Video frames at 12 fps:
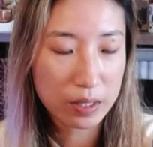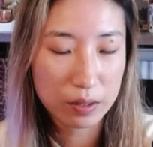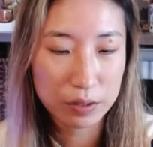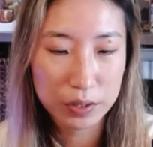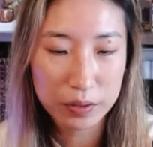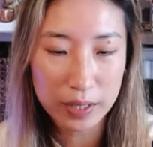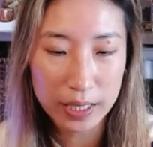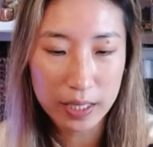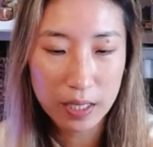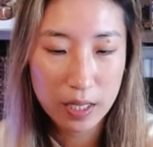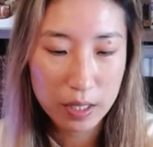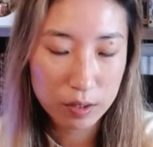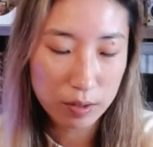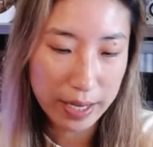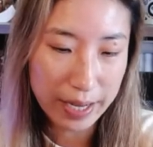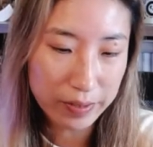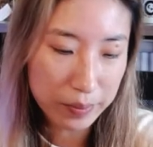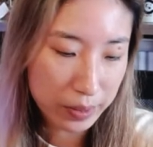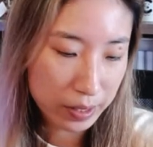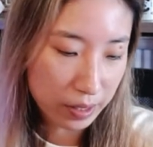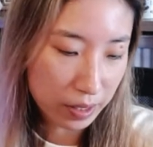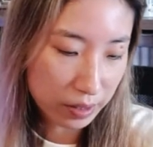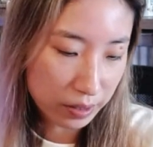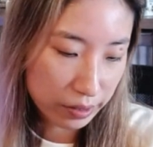still too light. So I have to mix the
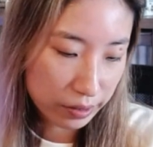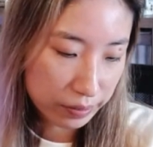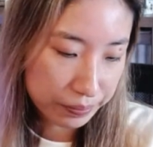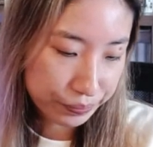colors.